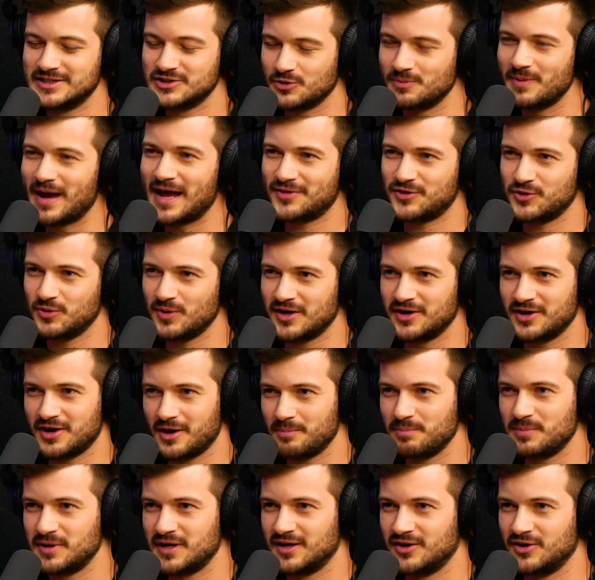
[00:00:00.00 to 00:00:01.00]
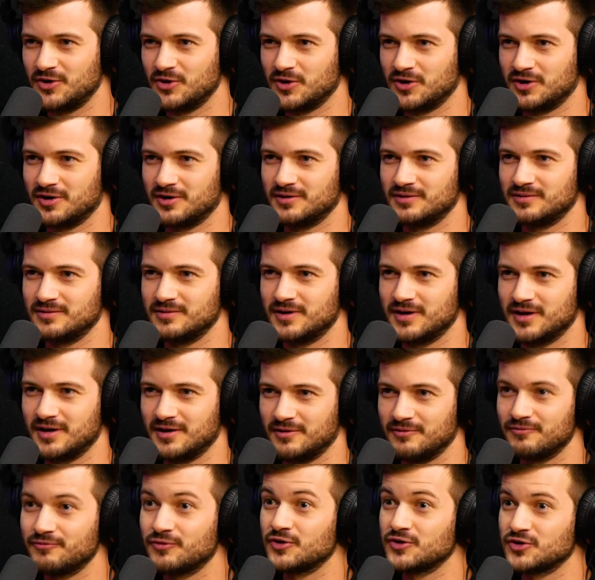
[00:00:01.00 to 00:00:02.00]
So Matthew ended up being your
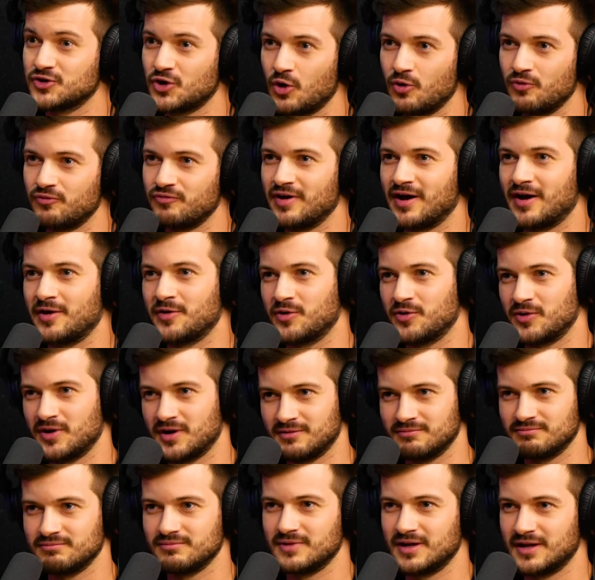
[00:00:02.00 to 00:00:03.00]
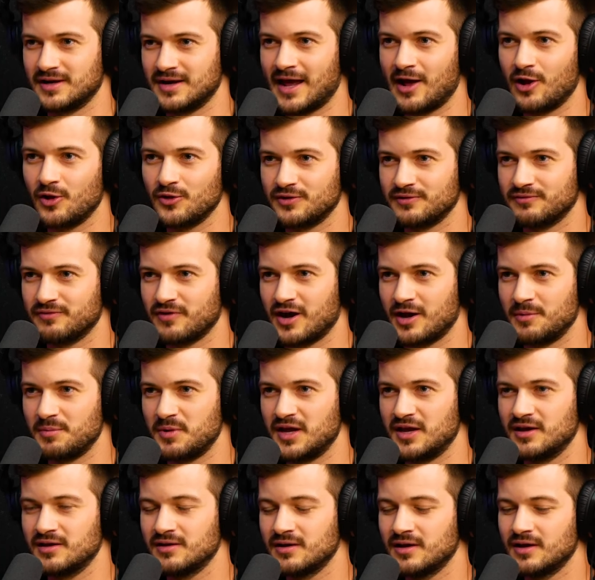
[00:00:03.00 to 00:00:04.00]
uh, first co-founder in in Healthify Me.
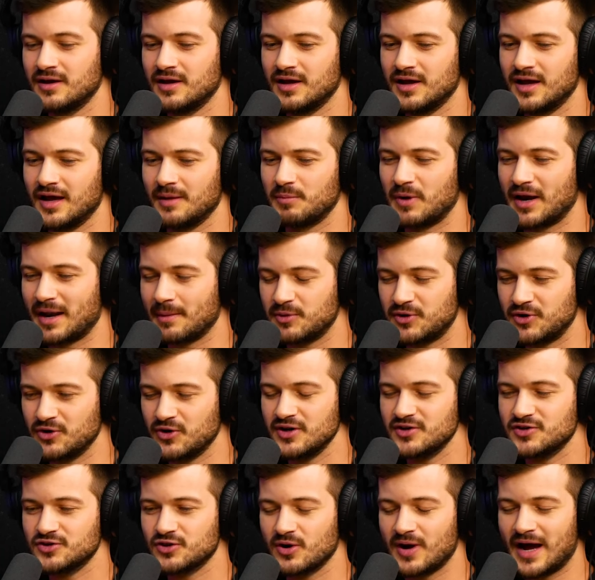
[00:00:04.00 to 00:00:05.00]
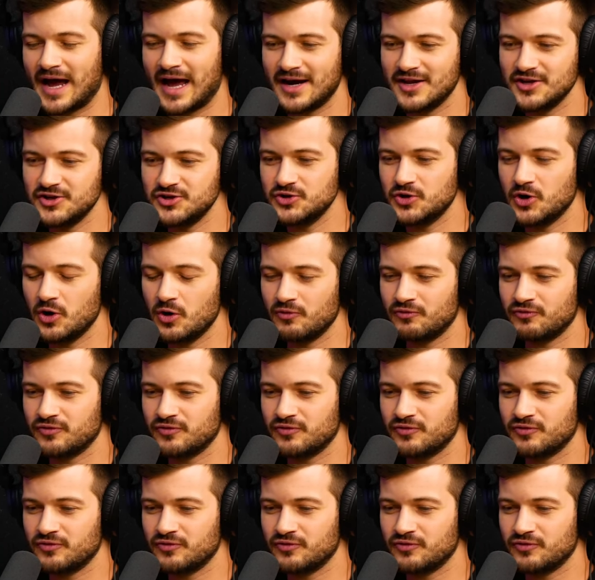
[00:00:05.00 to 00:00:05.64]
Mm-hmm. But I'm curious to know how did you go